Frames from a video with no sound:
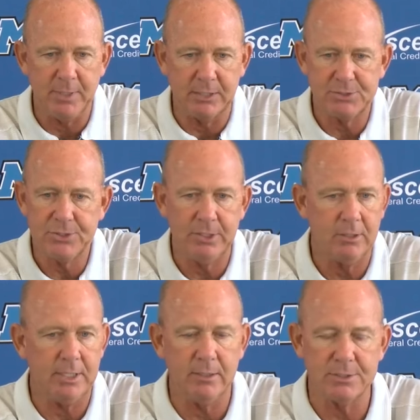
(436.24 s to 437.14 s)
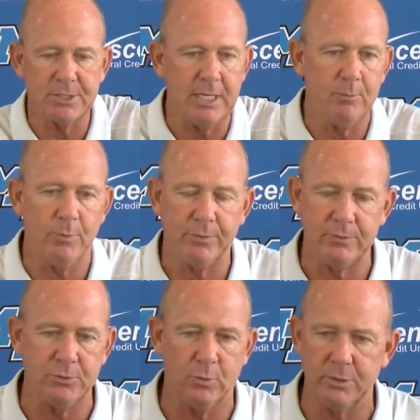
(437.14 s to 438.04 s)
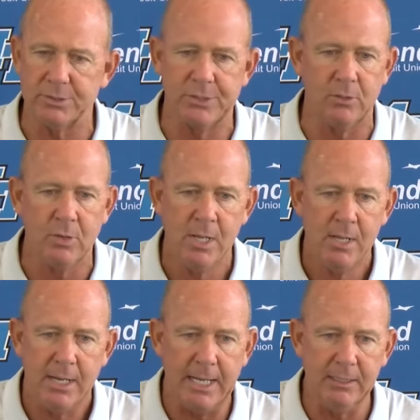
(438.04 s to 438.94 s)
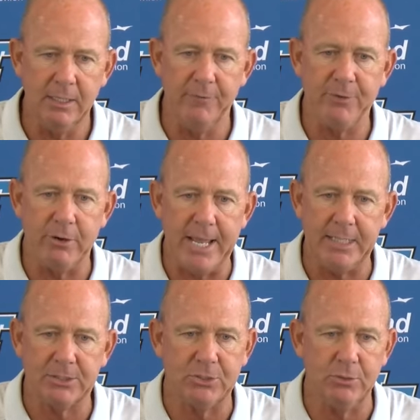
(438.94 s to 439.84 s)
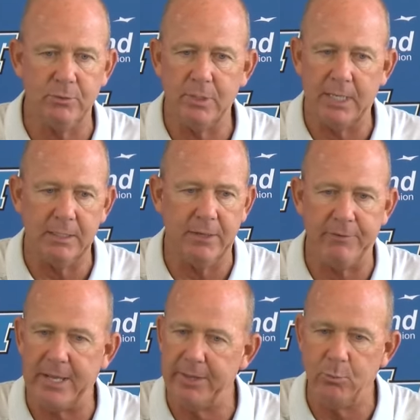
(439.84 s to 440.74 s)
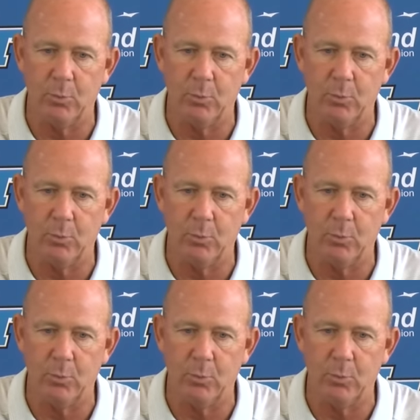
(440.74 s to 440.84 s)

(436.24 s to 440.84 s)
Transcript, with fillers: biggest cheerleaders. Same with Jordan. So I love their attitude. I love how they